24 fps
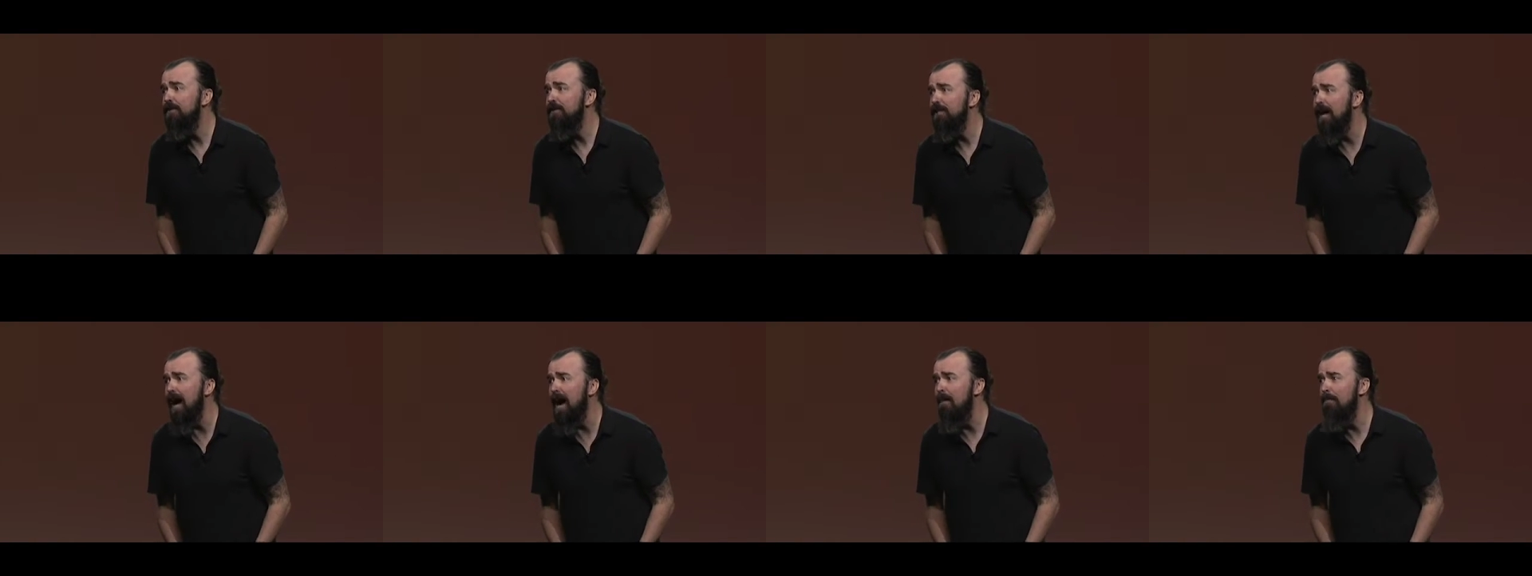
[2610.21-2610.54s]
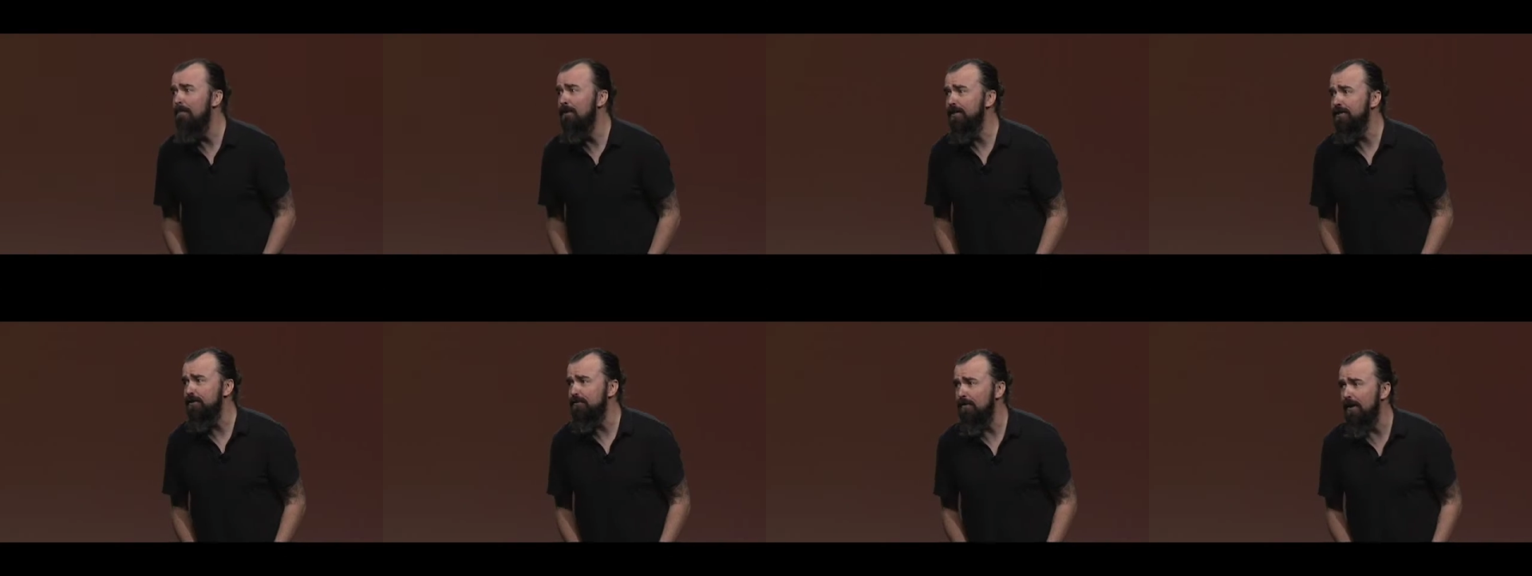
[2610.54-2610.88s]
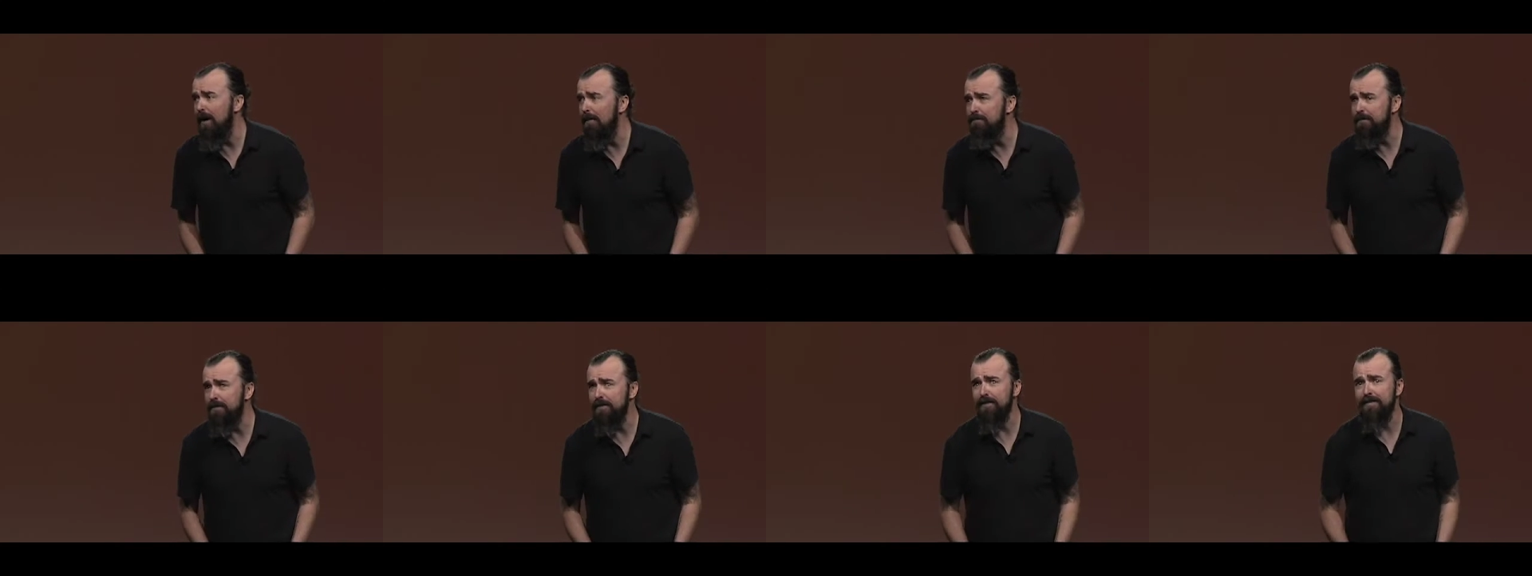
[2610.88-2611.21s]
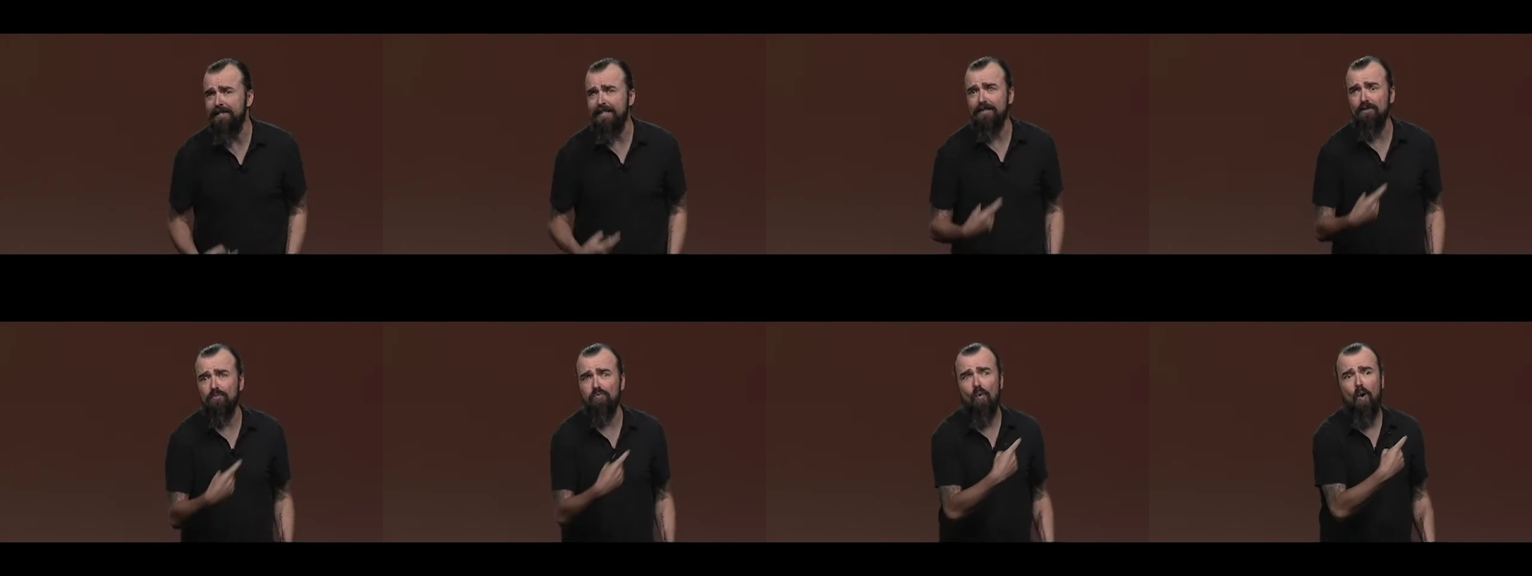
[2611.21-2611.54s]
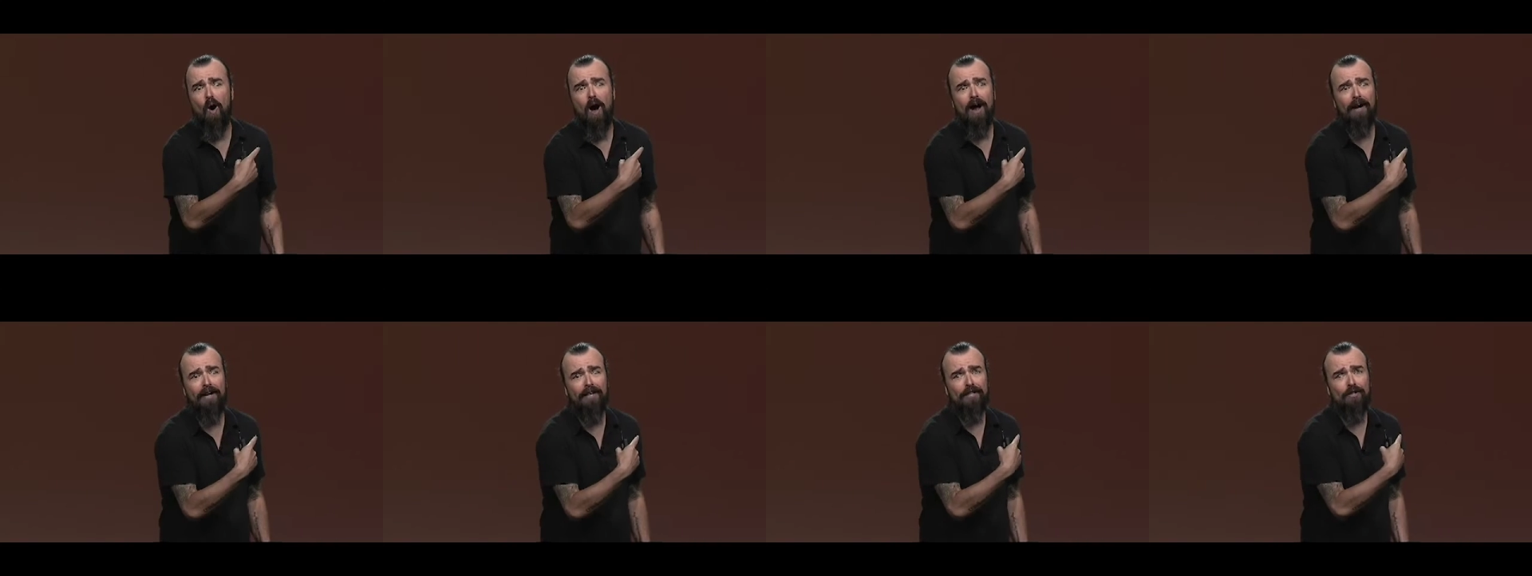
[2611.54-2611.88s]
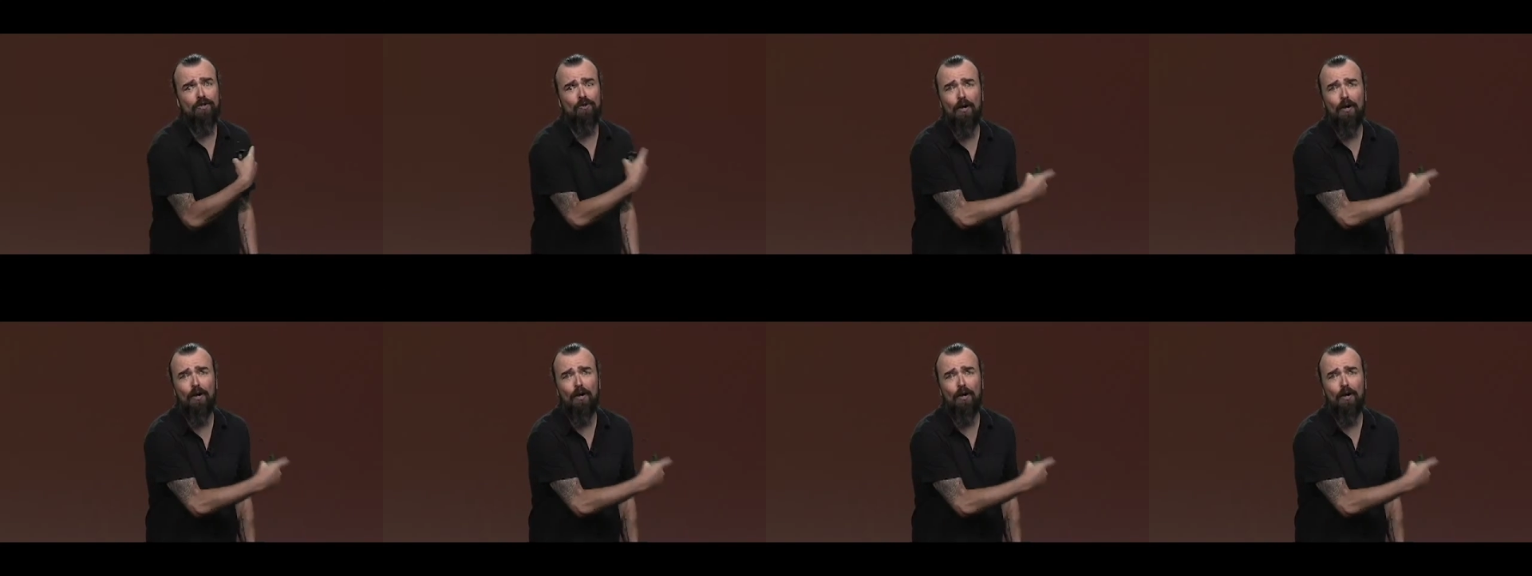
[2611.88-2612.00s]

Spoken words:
job description says 1,